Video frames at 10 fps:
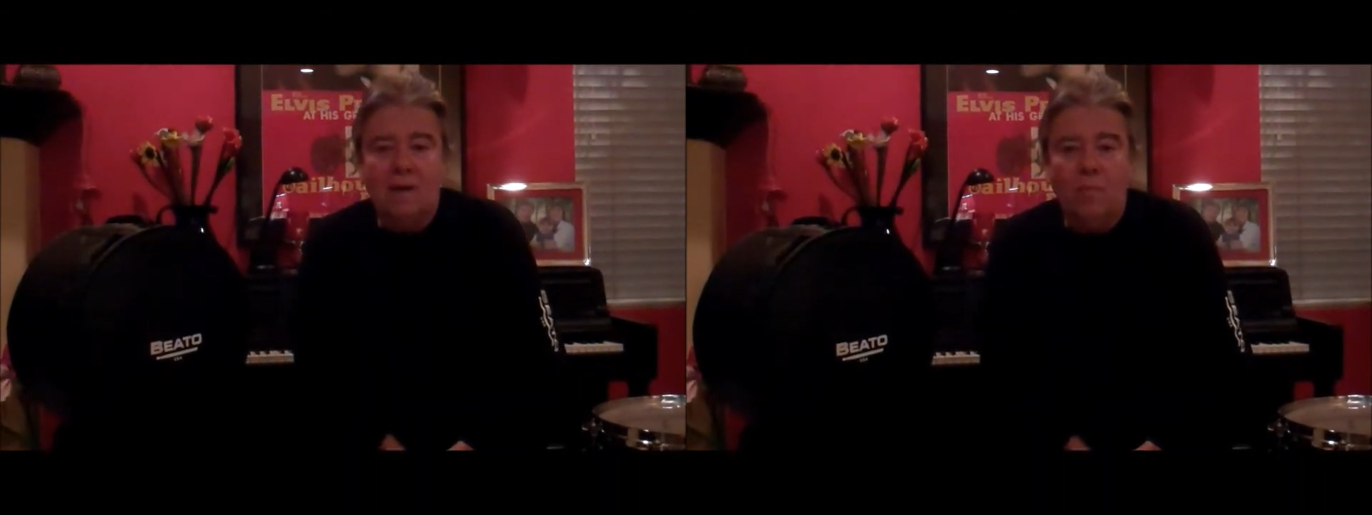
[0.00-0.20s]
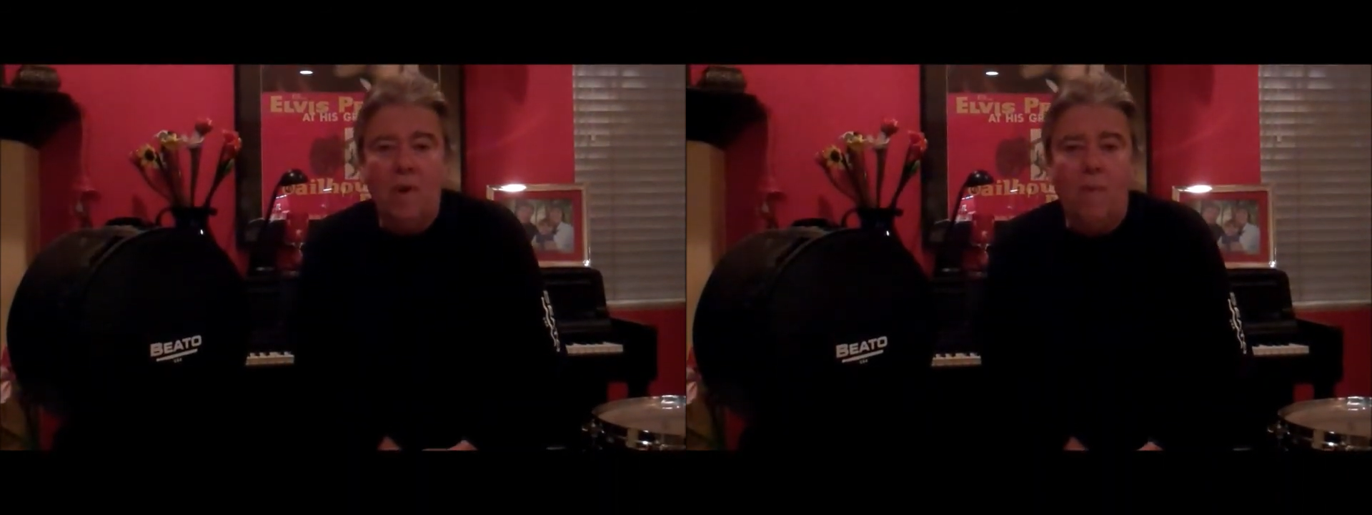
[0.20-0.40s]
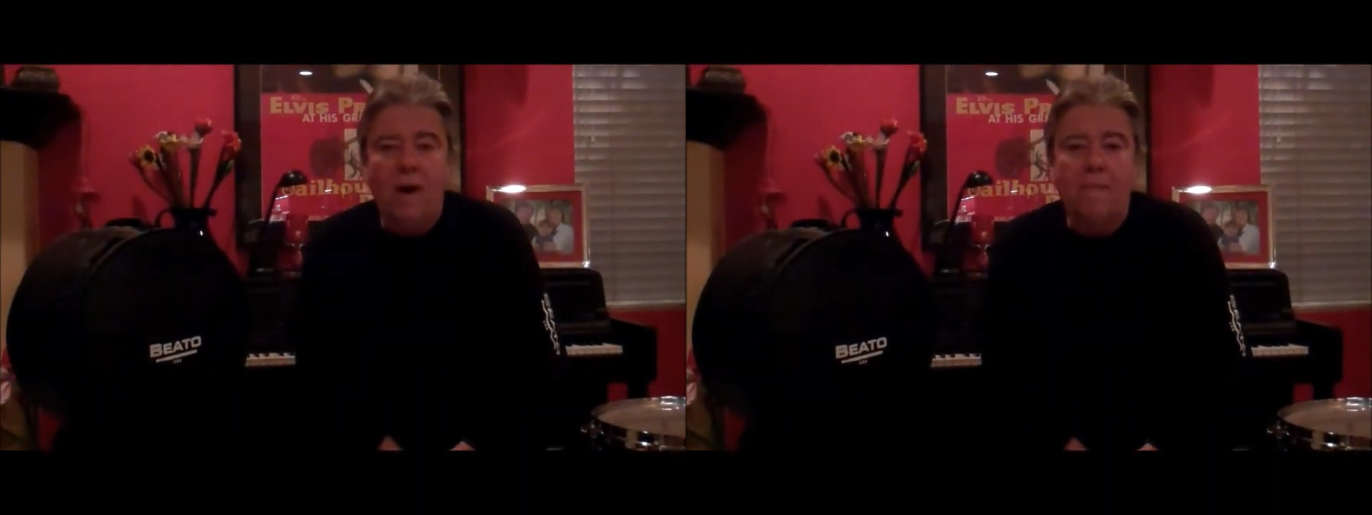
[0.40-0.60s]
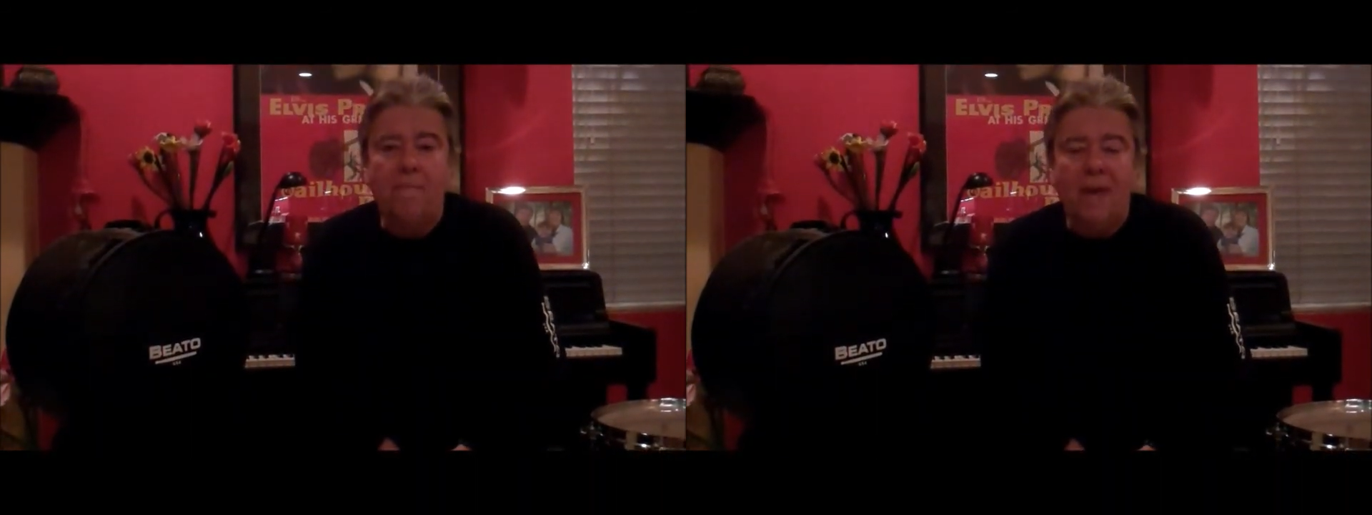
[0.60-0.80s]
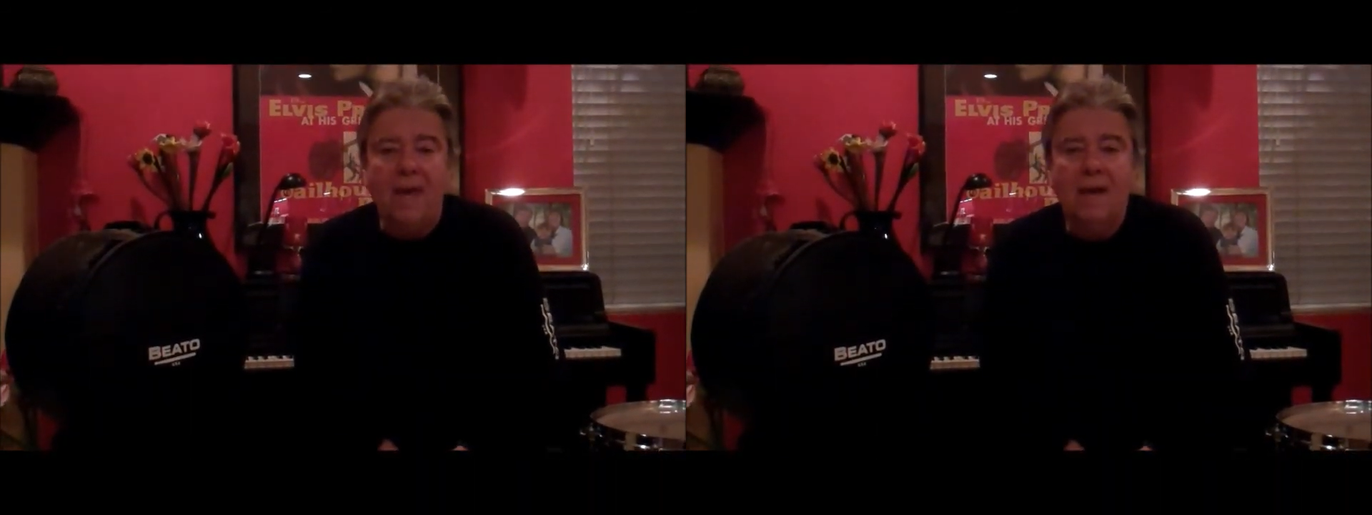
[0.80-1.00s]
We want to
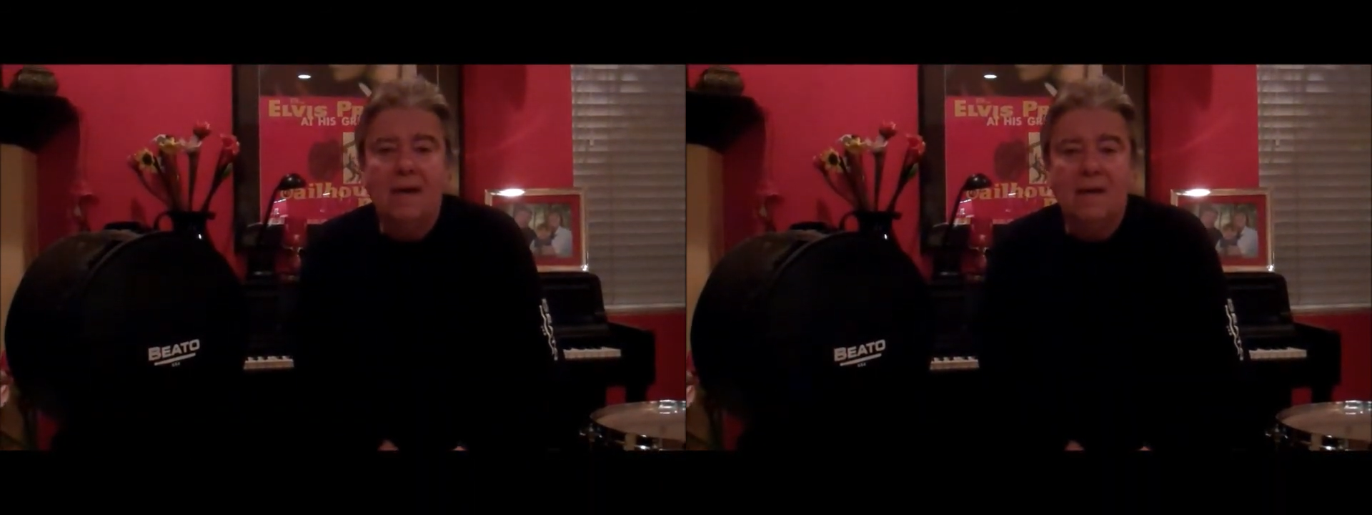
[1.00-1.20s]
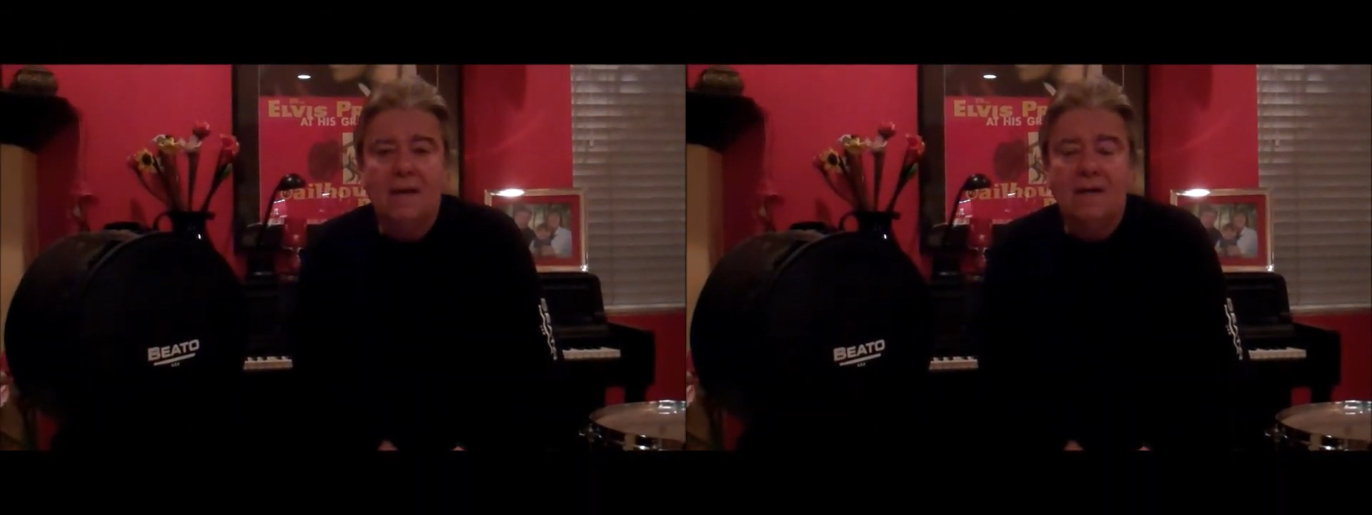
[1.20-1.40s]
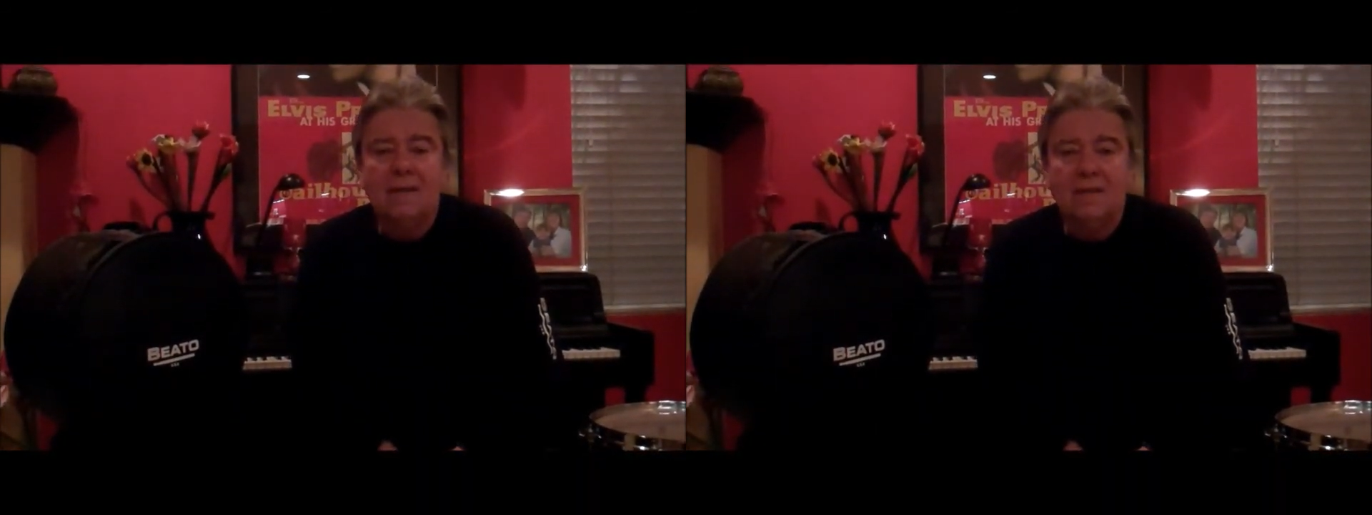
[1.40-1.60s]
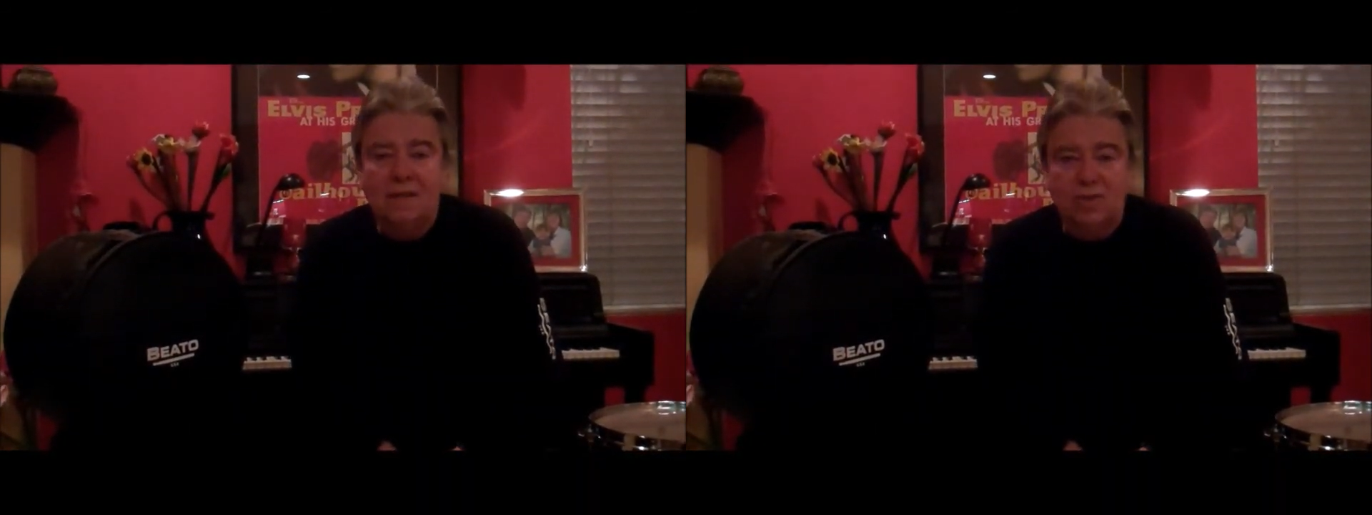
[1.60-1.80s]
be the